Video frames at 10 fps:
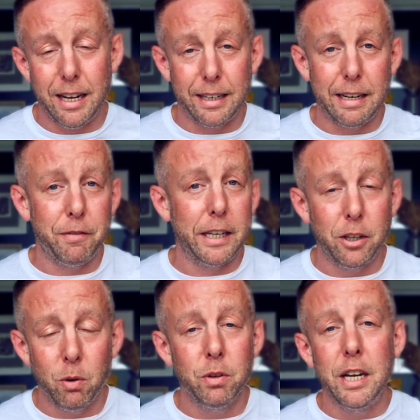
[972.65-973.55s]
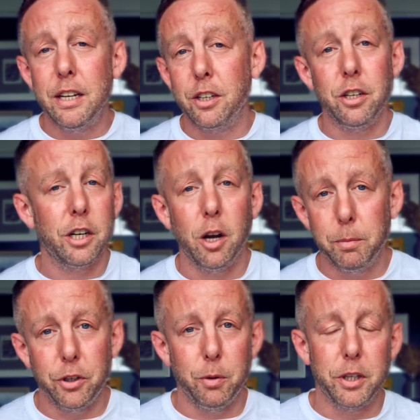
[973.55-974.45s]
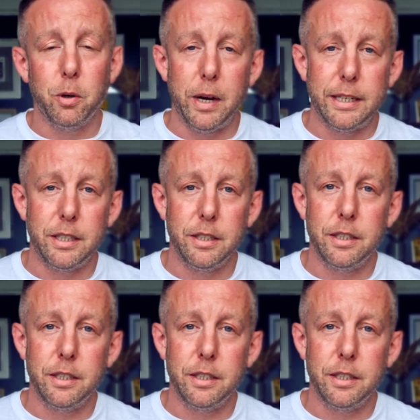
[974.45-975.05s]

And if they don't, they're going to come to you with the questions.